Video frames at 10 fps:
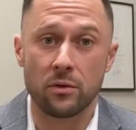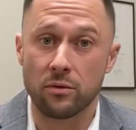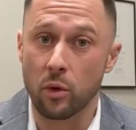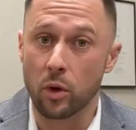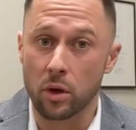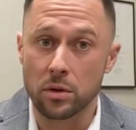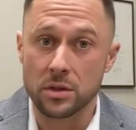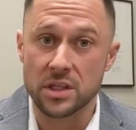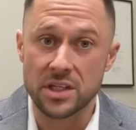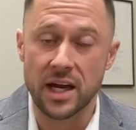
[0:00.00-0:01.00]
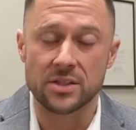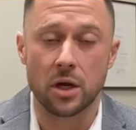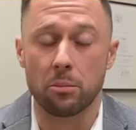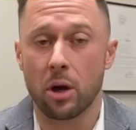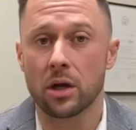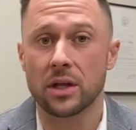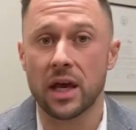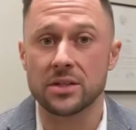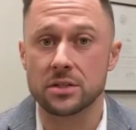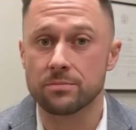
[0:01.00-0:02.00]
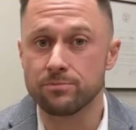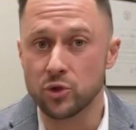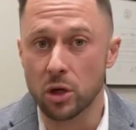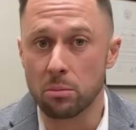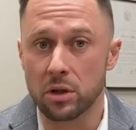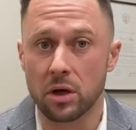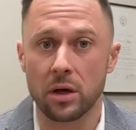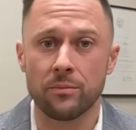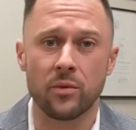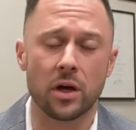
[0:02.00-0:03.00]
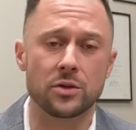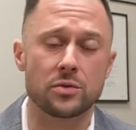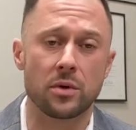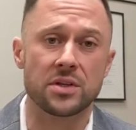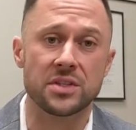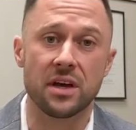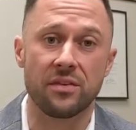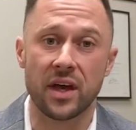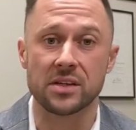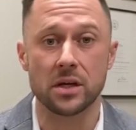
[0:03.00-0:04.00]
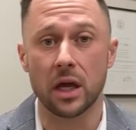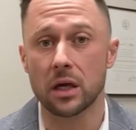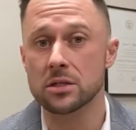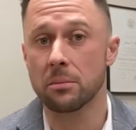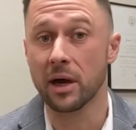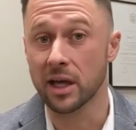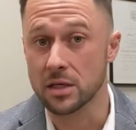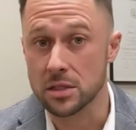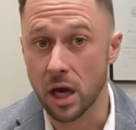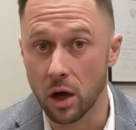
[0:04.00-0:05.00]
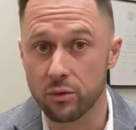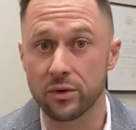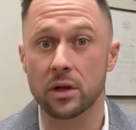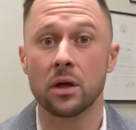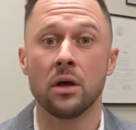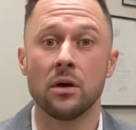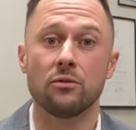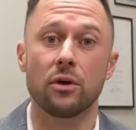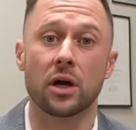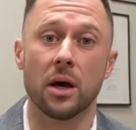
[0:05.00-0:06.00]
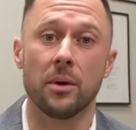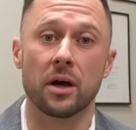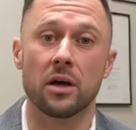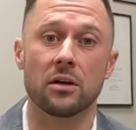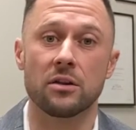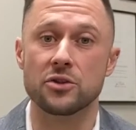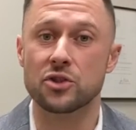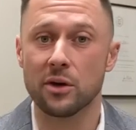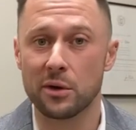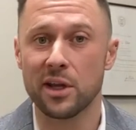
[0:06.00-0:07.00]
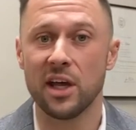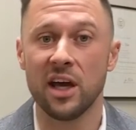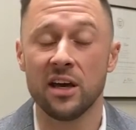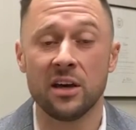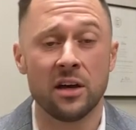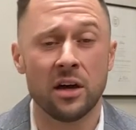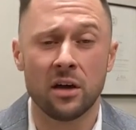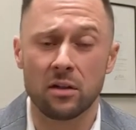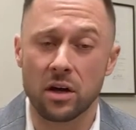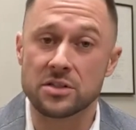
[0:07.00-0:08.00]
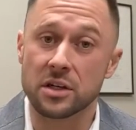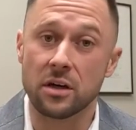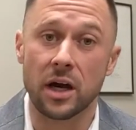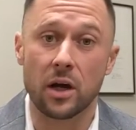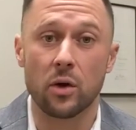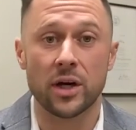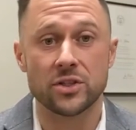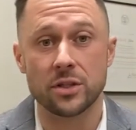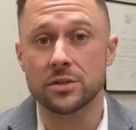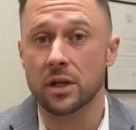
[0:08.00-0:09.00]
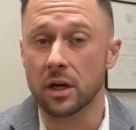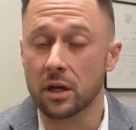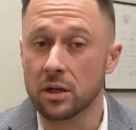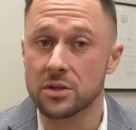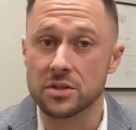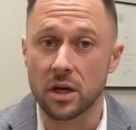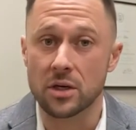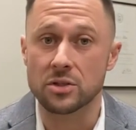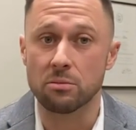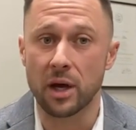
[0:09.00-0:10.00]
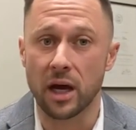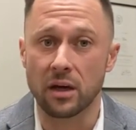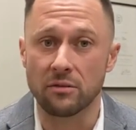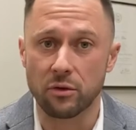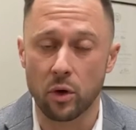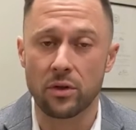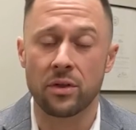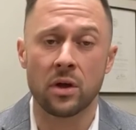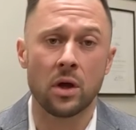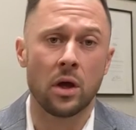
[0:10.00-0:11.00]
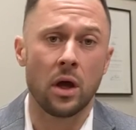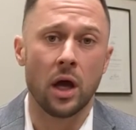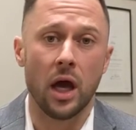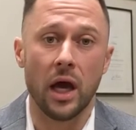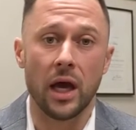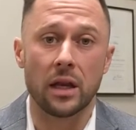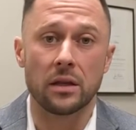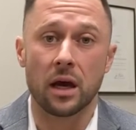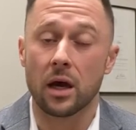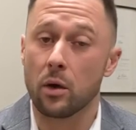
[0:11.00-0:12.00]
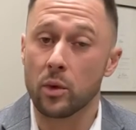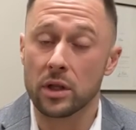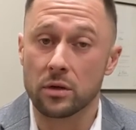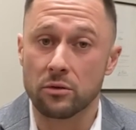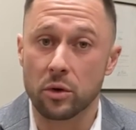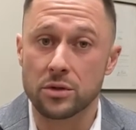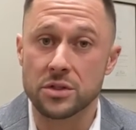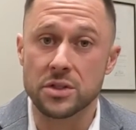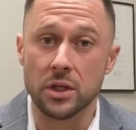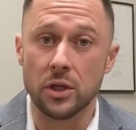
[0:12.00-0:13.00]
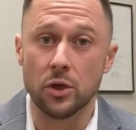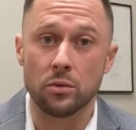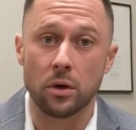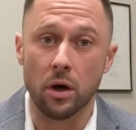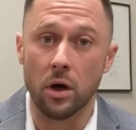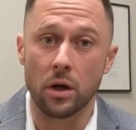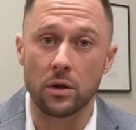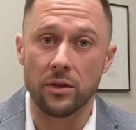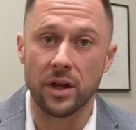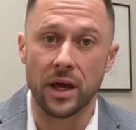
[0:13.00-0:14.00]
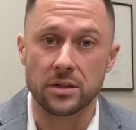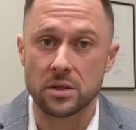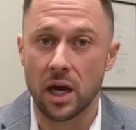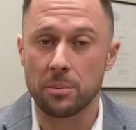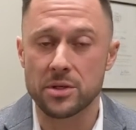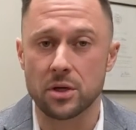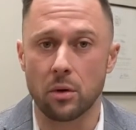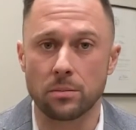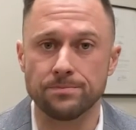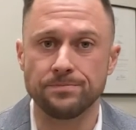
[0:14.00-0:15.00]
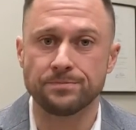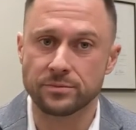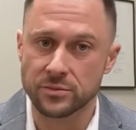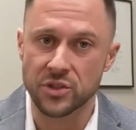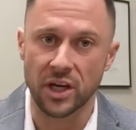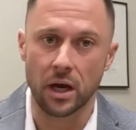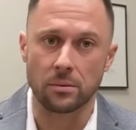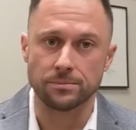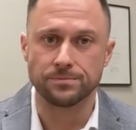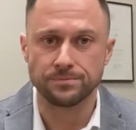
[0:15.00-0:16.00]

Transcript: for the Tax Talk Podcast, Jared Pilon, I just want to say thanks again to my guest Alfred for coming on to the show today. Lots of great questions and a good discussion back and forth. And we look forward to seeing you on the next episode. Take care.